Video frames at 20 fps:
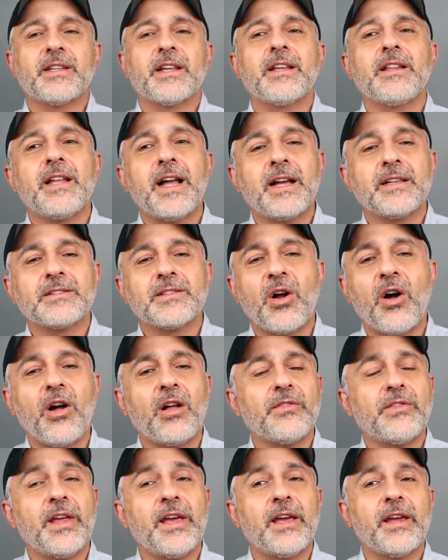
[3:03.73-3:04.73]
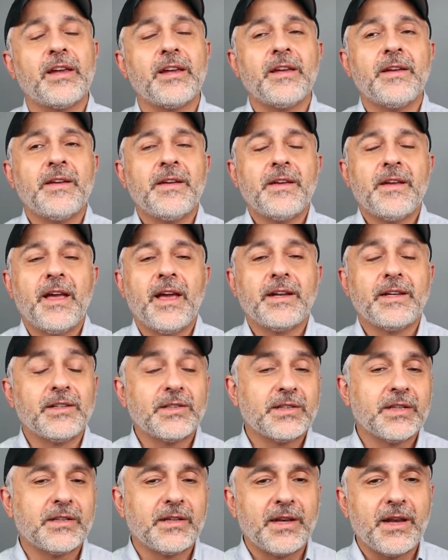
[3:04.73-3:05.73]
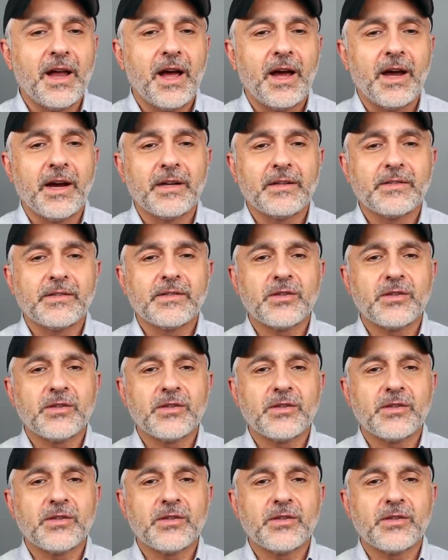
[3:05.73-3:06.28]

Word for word: thing last all day and into the night.